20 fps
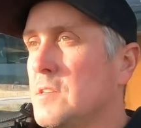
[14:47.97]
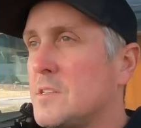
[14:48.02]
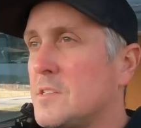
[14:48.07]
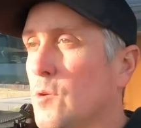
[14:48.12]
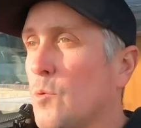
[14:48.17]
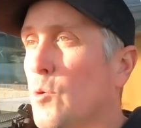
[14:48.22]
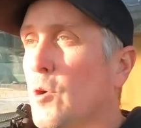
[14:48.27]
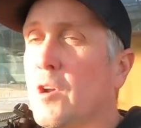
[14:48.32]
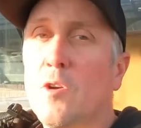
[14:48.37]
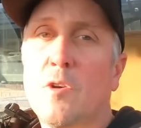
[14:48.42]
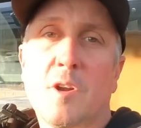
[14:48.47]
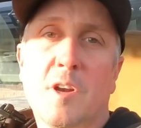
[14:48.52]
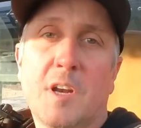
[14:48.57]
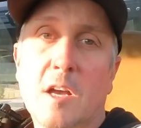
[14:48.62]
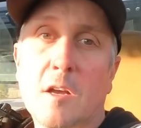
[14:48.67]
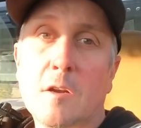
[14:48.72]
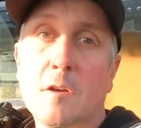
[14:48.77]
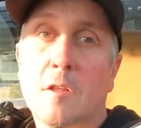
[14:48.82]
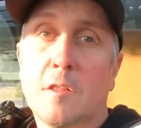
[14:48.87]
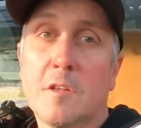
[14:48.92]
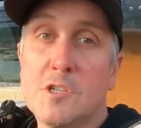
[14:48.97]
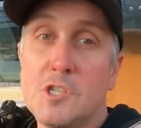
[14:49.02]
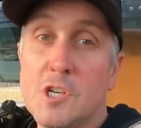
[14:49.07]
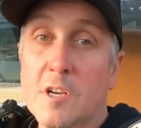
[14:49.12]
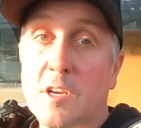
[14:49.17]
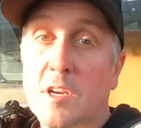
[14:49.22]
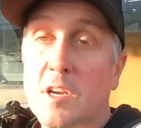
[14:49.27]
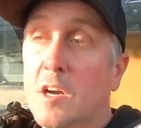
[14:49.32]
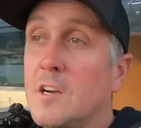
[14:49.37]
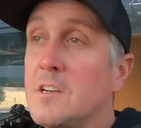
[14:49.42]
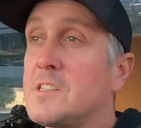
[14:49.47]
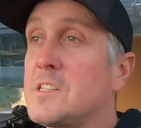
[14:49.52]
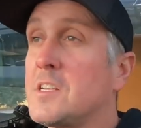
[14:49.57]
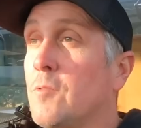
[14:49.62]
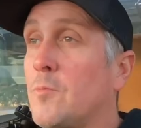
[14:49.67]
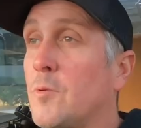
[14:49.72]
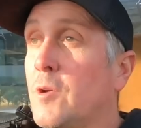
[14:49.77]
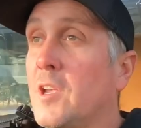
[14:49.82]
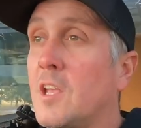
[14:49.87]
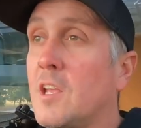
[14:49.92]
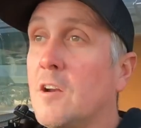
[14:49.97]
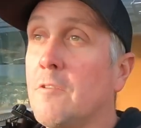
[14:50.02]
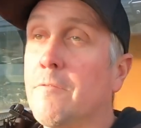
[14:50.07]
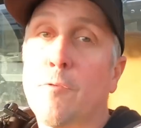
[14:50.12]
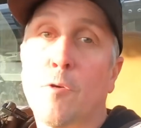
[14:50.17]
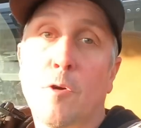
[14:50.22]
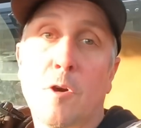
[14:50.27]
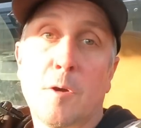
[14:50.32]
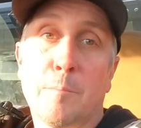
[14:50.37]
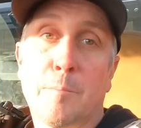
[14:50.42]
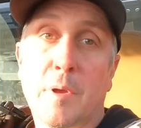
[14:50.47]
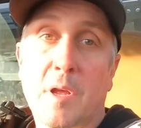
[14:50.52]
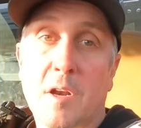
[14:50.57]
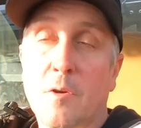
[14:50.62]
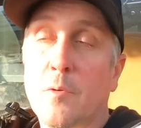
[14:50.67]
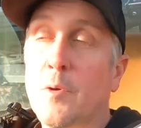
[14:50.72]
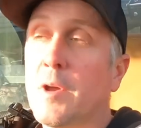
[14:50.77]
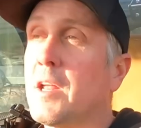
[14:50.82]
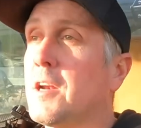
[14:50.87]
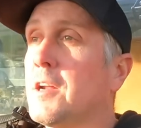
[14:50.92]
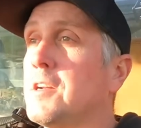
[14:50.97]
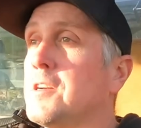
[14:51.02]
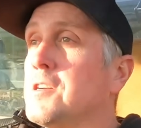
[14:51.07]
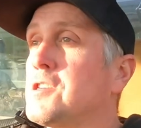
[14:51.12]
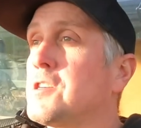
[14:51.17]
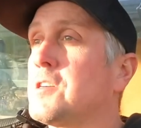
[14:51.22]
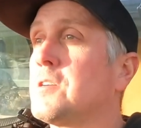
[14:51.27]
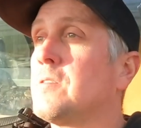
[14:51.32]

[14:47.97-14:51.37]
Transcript: So we're going down to the junkyard and see if we can get a Ford Pinto 8-inch